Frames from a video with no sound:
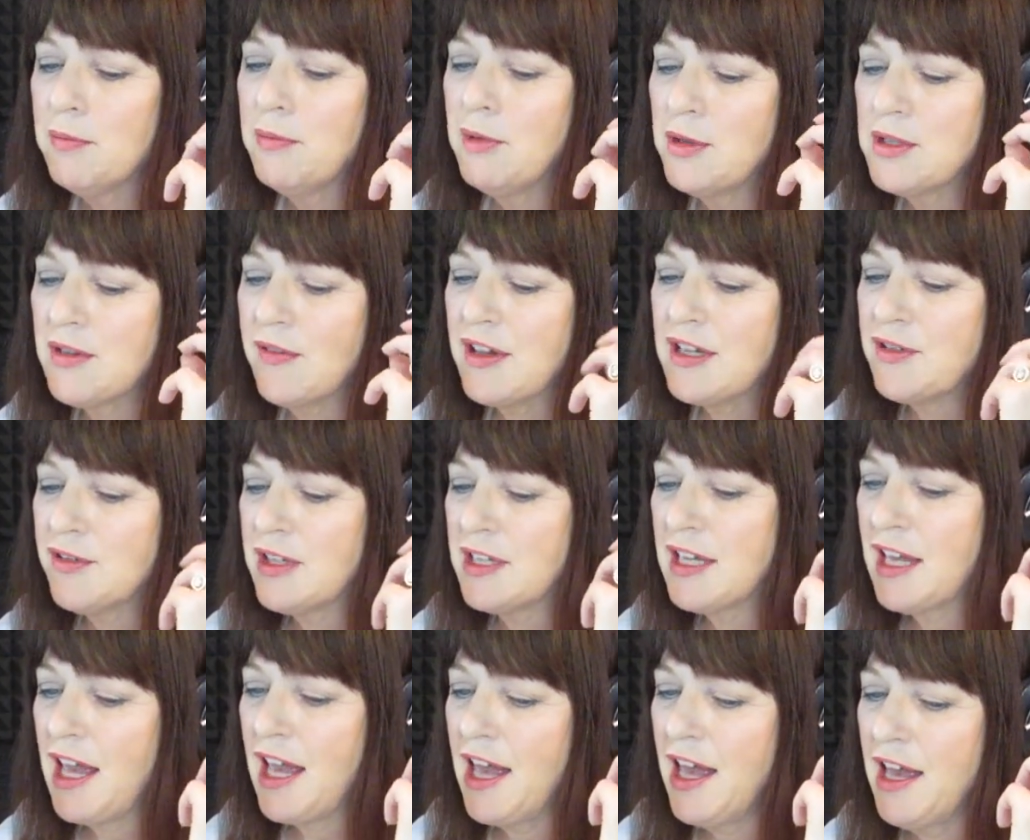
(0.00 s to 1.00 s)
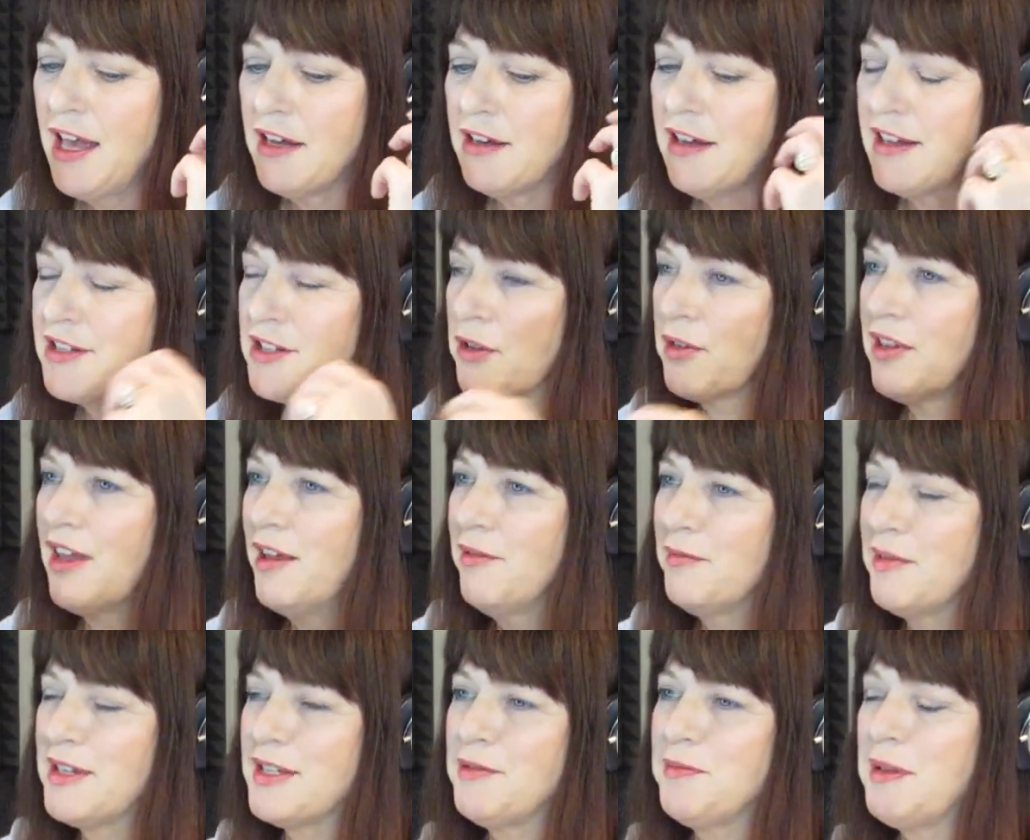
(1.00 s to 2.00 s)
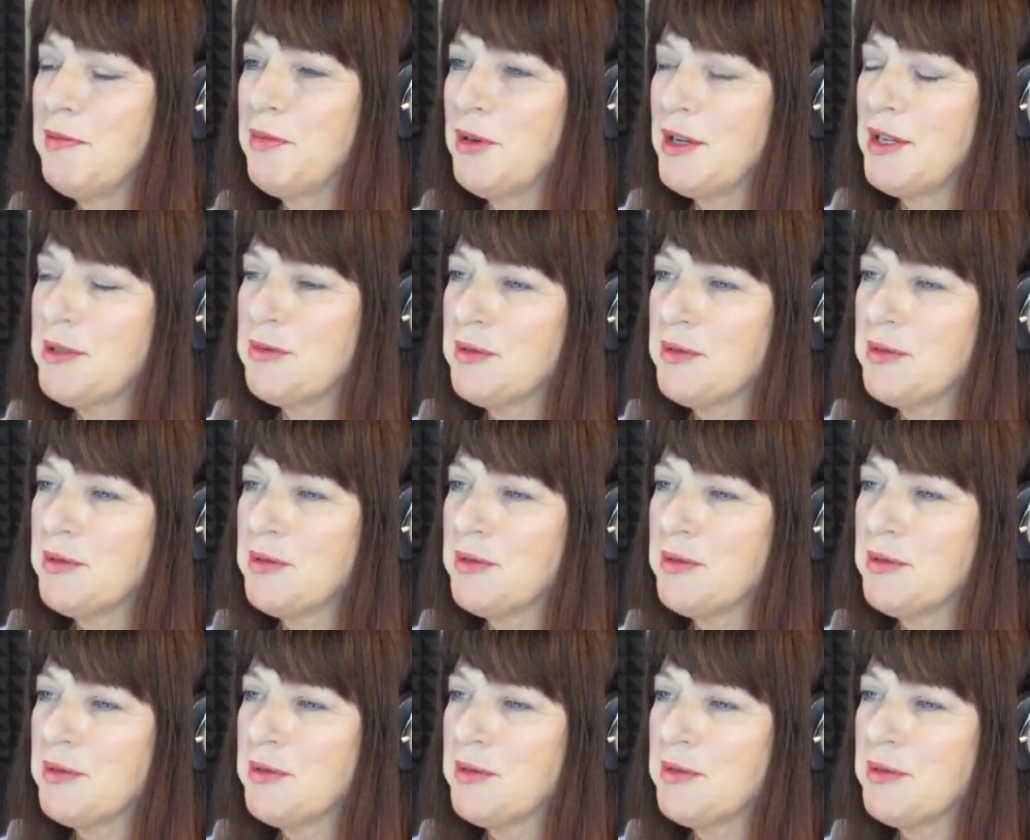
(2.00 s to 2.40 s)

music festival in Cannes. So that must have been pretty